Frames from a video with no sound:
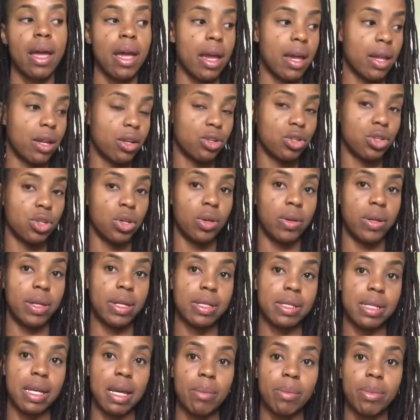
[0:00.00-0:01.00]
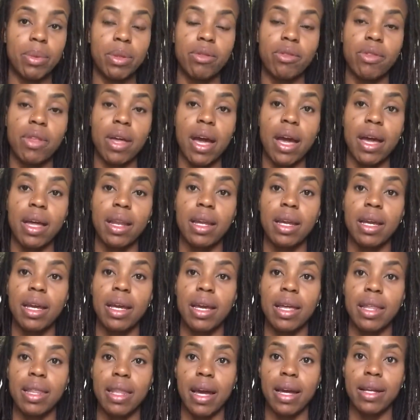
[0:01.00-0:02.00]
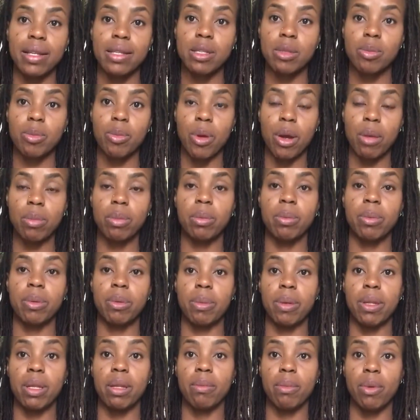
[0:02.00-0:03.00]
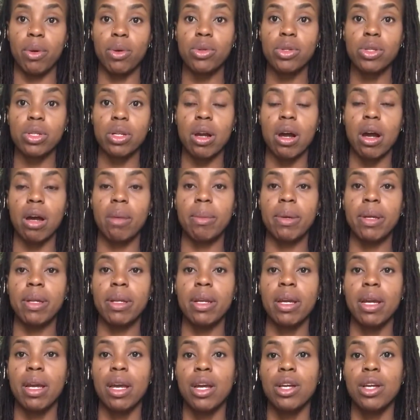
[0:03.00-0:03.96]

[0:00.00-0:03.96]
and I'll show you an example of that. That's probably been the most common.